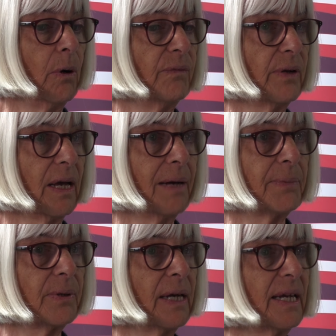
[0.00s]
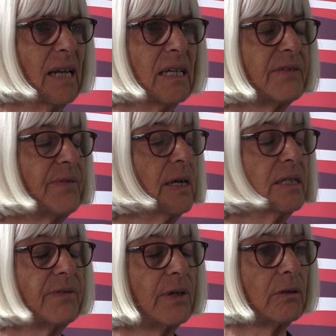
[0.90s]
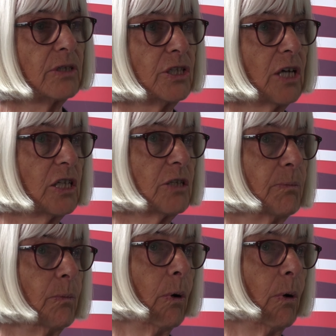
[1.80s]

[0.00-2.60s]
overlap. Again, it's very difficult to judge.